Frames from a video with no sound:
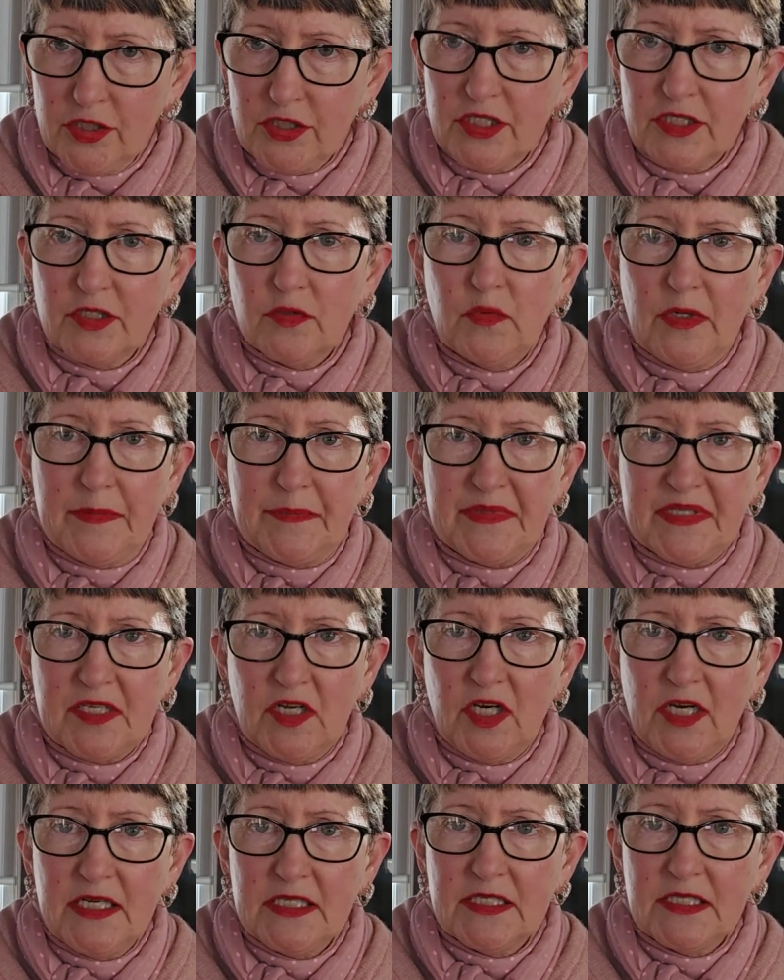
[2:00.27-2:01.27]
to the
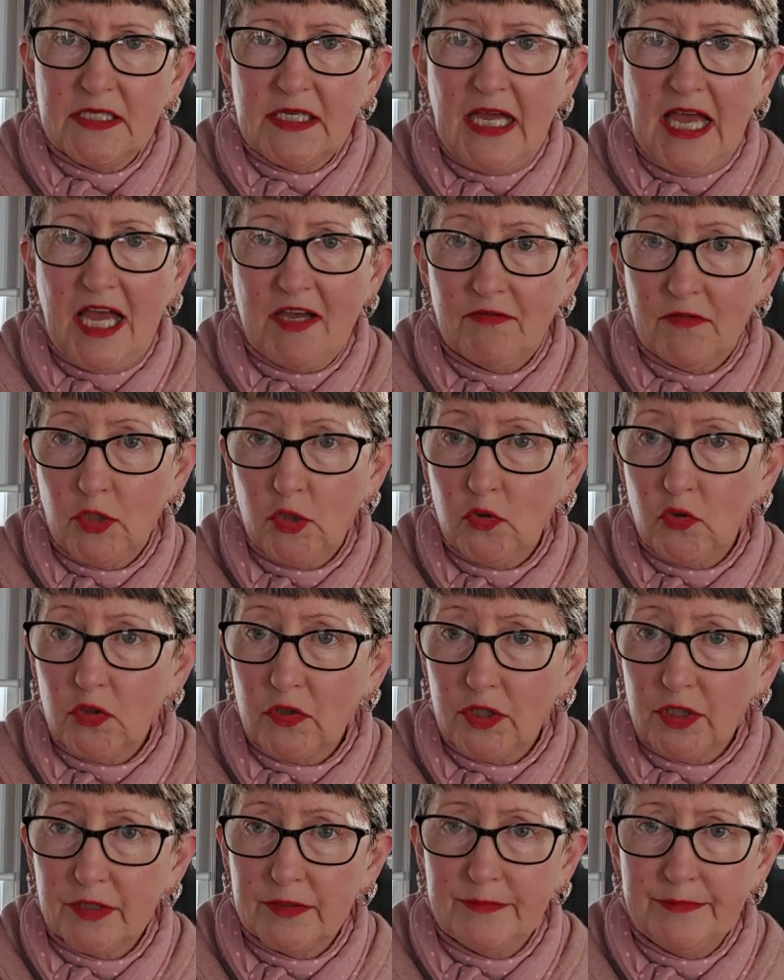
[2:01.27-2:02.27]
website, have a
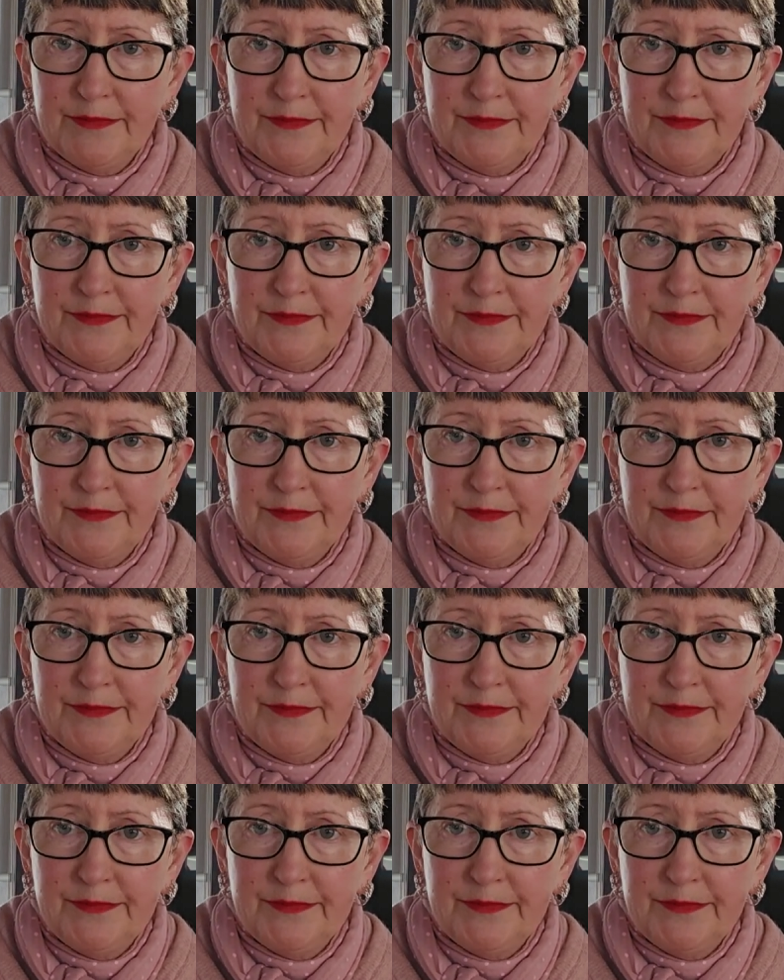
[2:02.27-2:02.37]
look,